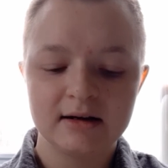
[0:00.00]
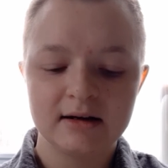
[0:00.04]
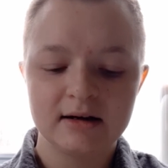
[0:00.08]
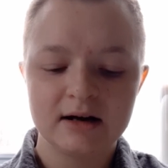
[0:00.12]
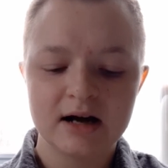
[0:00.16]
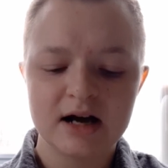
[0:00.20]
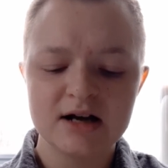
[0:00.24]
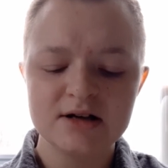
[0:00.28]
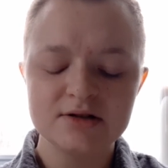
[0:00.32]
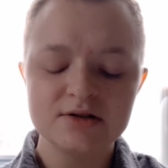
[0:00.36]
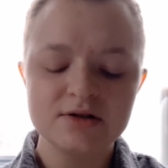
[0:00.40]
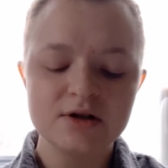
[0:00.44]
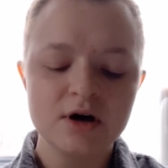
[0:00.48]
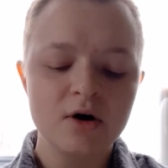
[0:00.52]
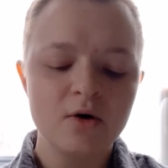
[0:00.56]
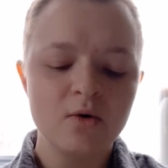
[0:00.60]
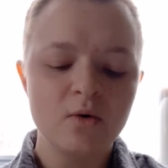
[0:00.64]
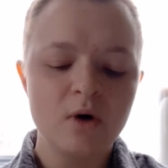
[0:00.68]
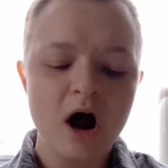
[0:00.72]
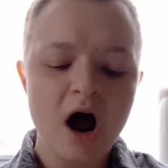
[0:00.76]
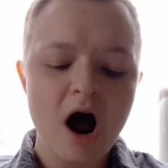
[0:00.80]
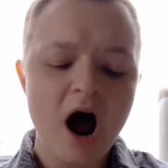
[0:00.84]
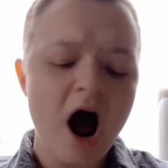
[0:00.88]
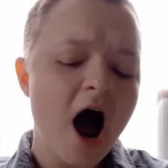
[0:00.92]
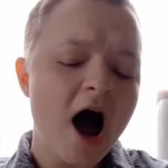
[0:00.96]
As though
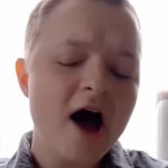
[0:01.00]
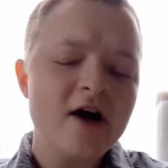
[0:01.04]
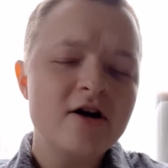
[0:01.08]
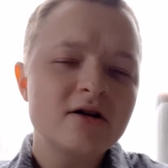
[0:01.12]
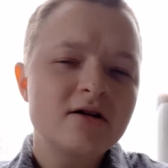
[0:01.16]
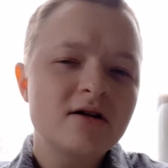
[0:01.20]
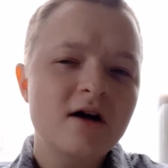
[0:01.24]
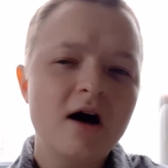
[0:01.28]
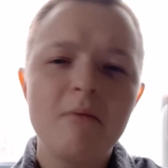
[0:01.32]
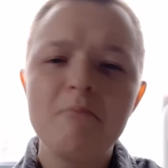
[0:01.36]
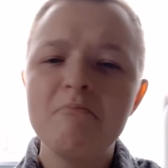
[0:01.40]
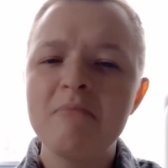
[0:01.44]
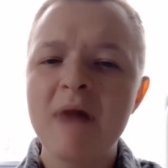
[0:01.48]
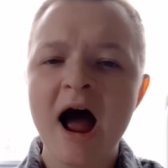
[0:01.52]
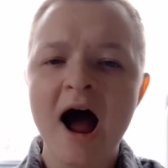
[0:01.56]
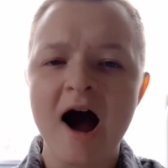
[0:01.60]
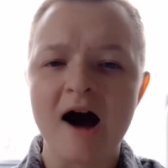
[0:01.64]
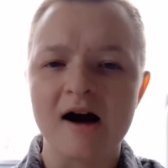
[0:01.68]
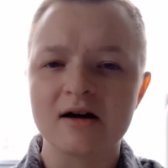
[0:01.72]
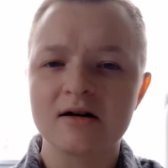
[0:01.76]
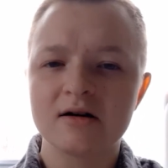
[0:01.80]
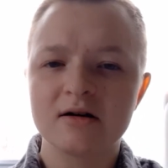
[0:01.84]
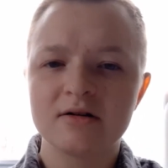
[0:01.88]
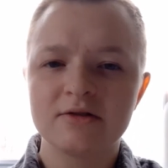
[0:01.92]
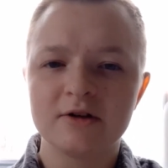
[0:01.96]
I could come
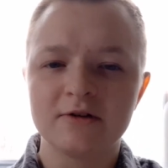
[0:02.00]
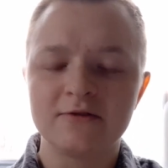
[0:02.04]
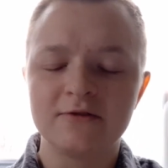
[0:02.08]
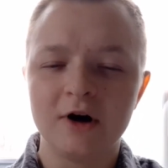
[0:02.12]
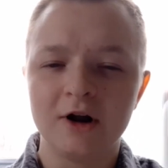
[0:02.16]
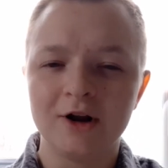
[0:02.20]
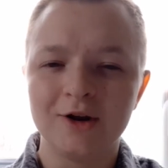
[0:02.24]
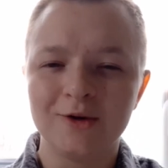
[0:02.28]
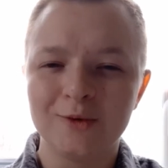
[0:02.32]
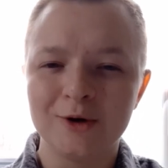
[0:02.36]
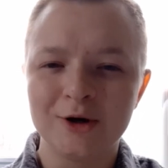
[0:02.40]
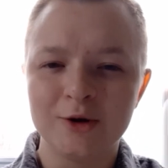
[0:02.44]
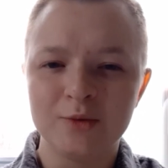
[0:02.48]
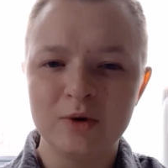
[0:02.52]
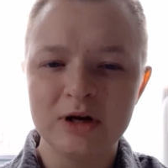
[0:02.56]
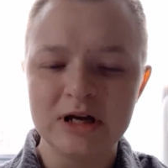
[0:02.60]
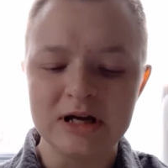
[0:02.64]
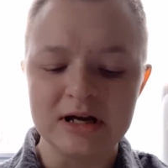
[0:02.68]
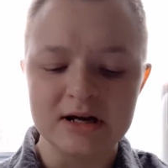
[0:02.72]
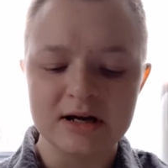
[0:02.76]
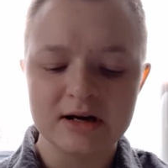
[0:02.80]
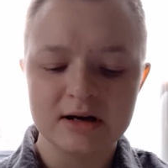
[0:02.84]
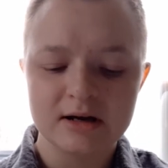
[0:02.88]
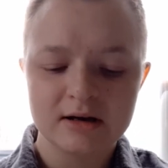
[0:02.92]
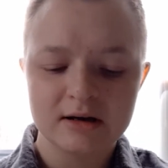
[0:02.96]
back the following
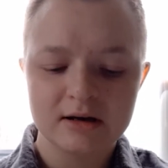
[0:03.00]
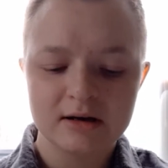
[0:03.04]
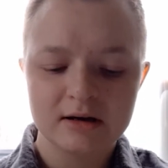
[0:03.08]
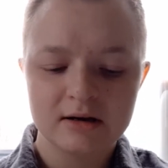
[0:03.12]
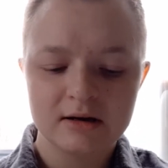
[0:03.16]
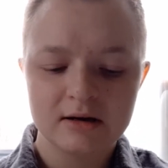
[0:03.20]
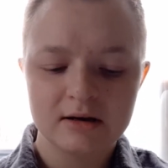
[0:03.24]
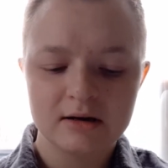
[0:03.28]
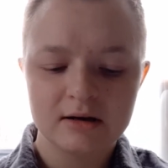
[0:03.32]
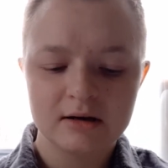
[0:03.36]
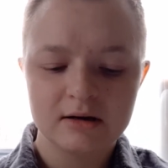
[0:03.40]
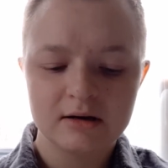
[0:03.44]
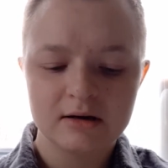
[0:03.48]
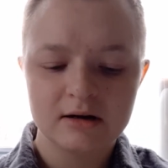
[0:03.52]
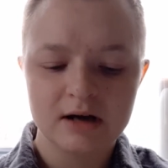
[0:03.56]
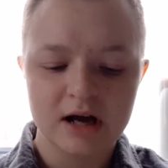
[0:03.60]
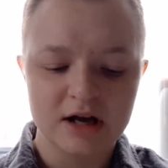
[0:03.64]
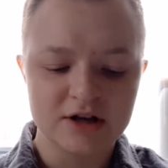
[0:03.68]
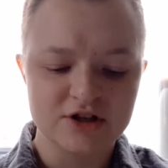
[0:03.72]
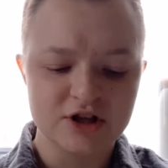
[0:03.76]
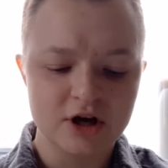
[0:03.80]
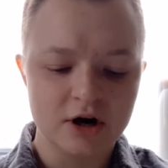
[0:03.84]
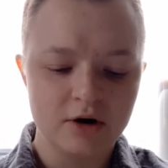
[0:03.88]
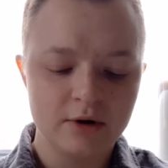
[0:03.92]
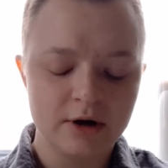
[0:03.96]
week.
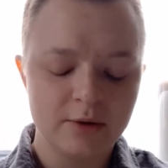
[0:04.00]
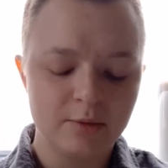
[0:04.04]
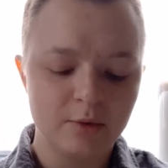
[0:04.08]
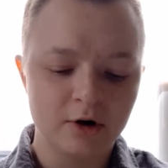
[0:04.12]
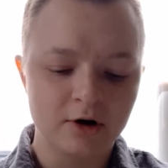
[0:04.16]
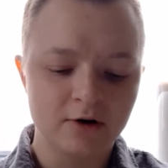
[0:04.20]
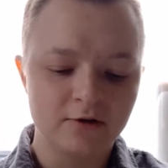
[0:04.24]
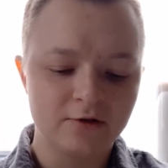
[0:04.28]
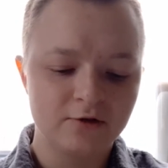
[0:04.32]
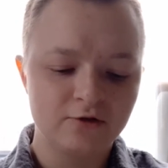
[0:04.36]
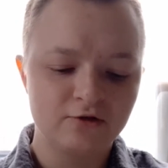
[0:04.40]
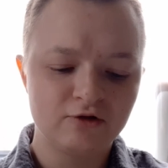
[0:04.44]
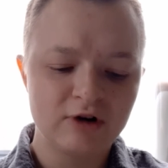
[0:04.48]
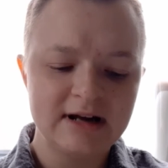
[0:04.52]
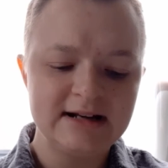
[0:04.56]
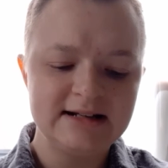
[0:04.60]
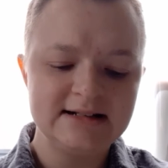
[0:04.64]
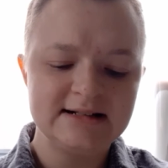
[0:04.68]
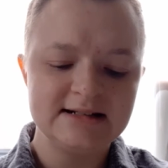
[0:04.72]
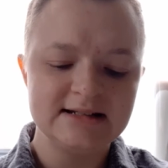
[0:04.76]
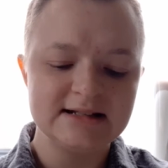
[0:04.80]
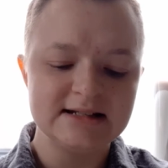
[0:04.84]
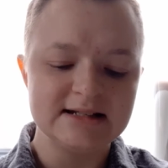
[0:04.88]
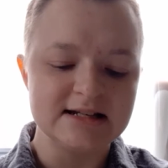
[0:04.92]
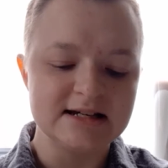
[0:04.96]
As though it were a
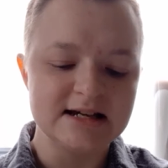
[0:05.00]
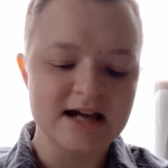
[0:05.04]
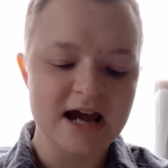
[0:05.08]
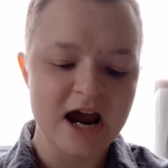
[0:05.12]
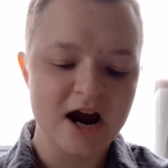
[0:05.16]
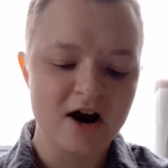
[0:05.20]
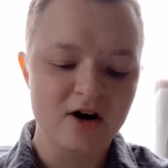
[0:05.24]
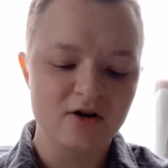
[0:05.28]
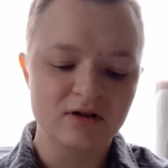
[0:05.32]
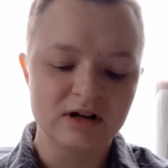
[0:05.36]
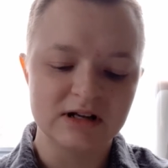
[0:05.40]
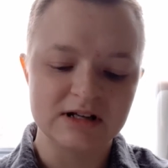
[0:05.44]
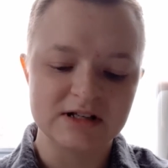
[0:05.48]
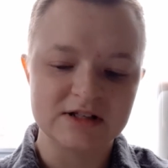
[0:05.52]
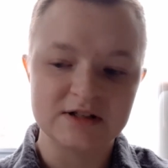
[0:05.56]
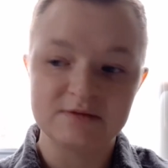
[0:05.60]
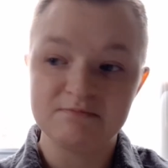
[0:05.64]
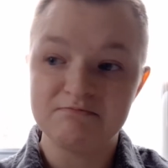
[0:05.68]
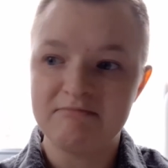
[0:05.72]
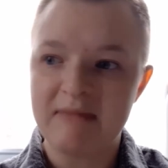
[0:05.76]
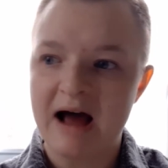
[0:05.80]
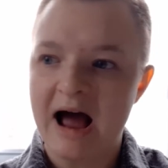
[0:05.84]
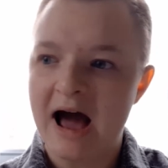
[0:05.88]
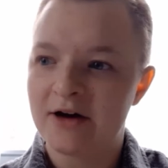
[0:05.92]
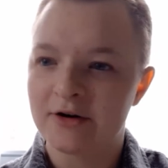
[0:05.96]
friendly, careless
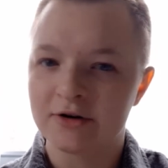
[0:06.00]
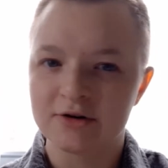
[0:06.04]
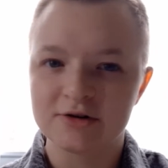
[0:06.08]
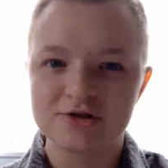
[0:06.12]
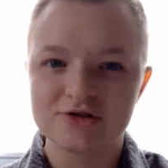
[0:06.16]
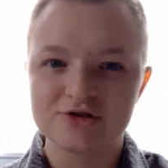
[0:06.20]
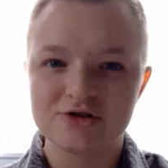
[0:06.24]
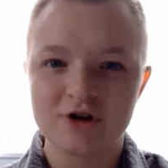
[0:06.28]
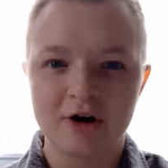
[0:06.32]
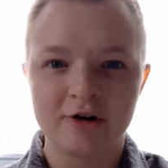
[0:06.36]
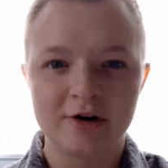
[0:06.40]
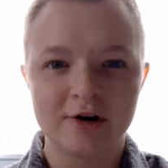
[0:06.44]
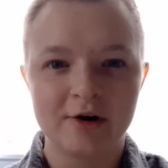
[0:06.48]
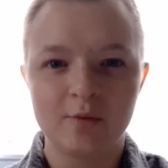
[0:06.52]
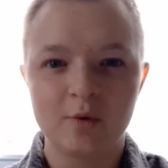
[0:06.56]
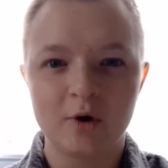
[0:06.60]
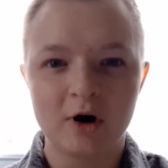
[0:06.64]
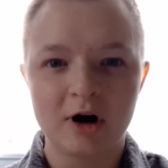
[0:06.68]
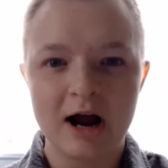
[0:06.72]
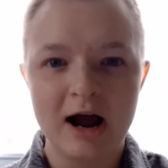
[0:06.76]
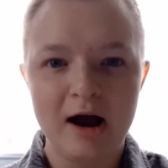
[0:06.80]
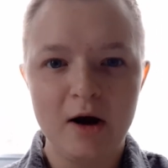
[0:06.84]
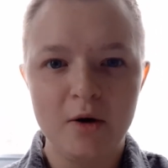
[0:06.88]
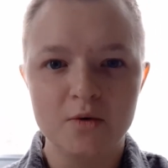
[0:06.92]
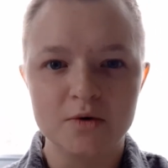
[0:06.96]
matter. "Sorry, we're
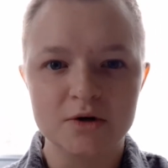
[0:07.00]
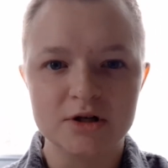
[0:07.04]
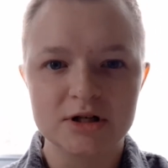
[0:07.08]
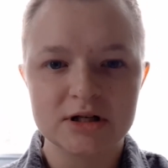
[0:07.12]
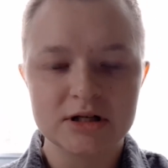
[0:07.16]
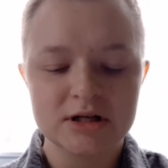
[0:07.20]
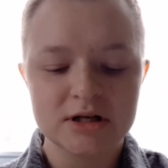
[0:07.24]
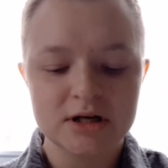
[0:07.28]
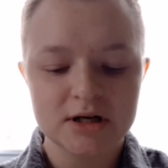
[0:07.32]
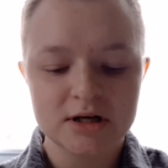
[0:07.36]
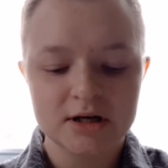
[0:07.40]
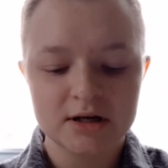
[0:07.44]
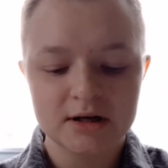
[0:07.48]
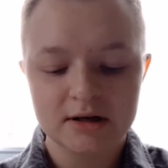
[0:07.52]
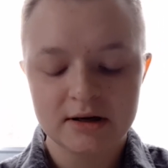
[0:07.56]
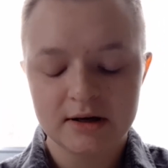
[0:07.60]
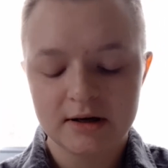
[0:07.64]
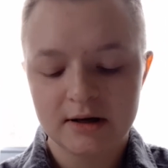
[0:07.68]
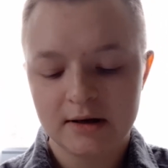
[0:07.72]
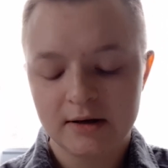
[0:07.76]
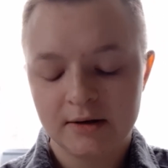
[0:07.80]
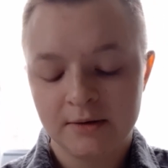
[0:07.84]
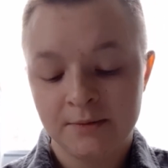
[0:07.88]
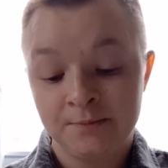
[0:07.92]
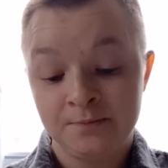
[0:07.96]
out."
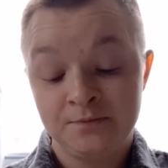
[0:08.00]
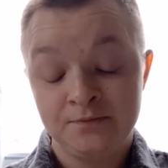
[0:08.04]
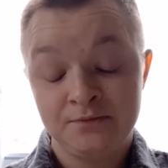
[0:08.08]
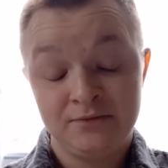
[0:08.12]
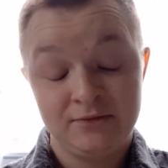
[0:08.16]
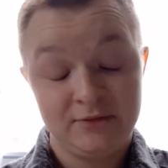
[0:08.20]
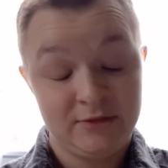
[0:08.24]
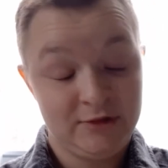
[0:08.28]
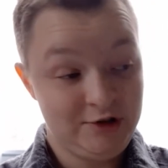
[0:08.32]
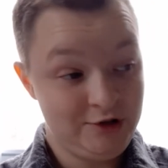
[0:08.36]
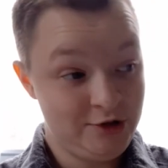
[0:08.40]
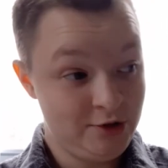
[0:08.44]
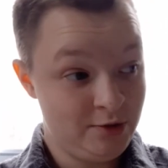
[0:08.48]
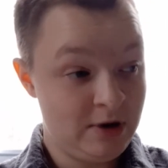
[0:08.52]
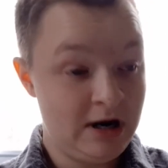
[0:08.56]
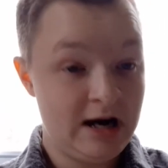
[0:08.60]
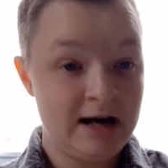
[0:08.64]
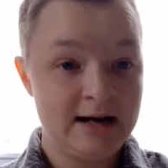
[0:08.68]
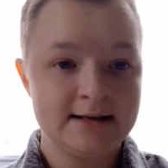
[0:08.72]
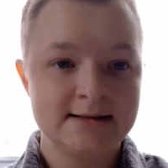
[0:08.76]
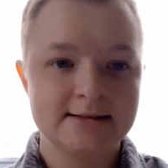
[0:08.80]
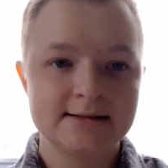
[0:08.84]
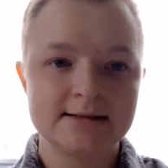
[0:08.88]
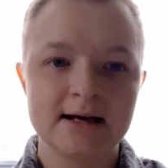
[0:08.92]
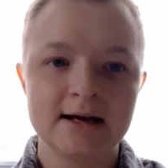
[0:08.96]
So
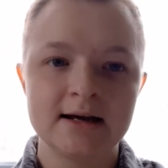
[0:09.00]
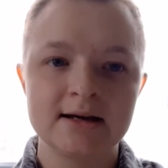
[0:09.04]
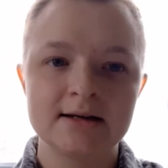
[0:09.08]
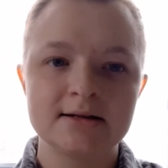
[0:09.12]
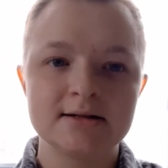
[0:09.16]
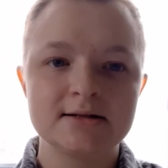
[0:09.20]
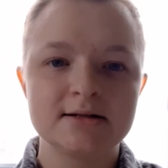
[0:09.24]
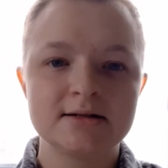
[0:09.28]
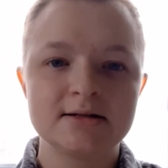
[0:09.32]
I said,